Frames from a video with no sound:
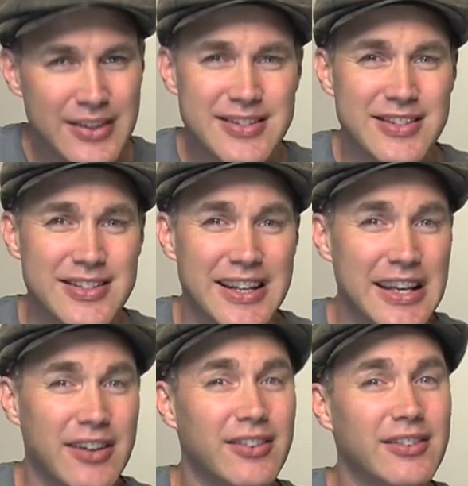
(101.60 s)
this, isn't
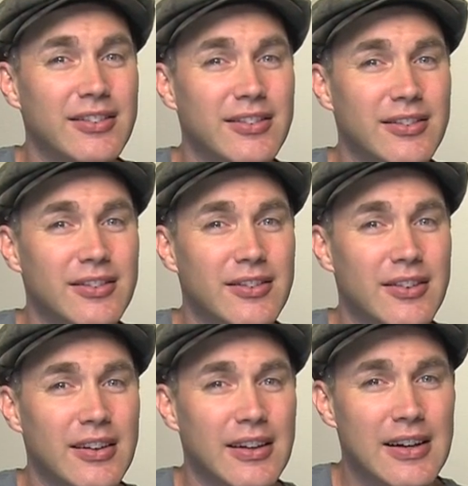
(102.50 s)
E,
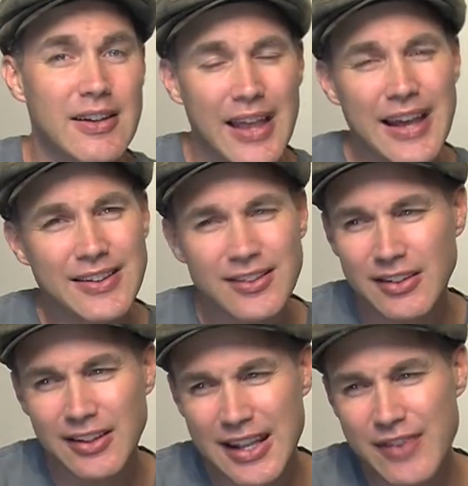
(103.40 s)
And
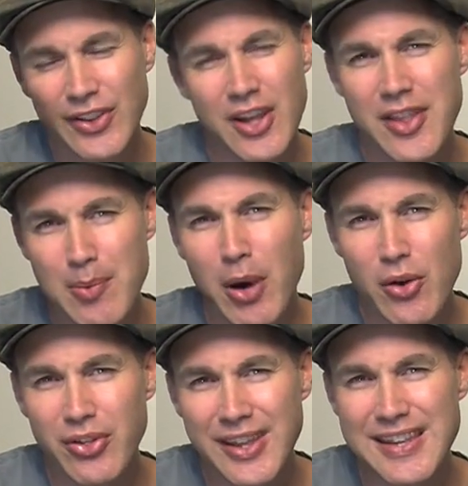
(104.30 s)
even though they're
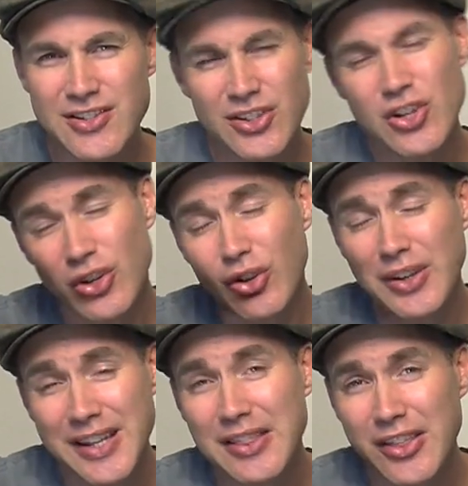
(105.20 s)
both E's, and you
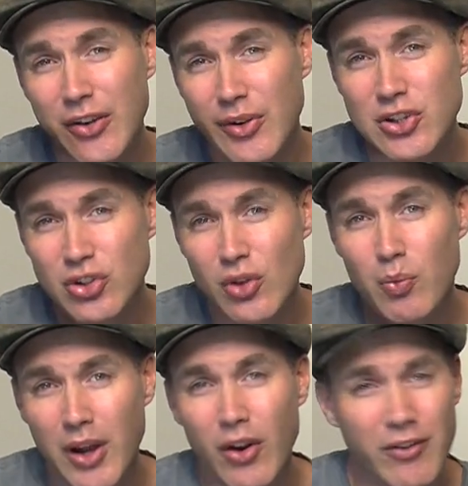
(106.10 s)
could in theory
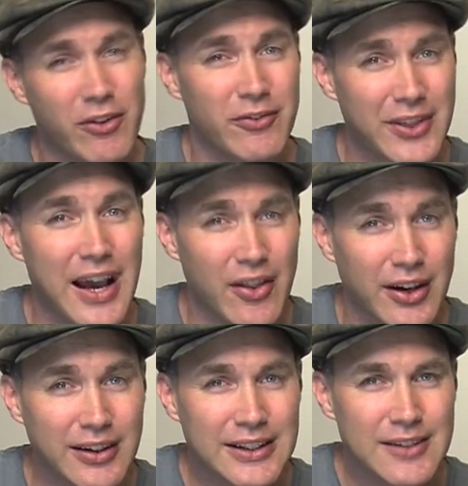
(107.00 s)
tune one off of the other,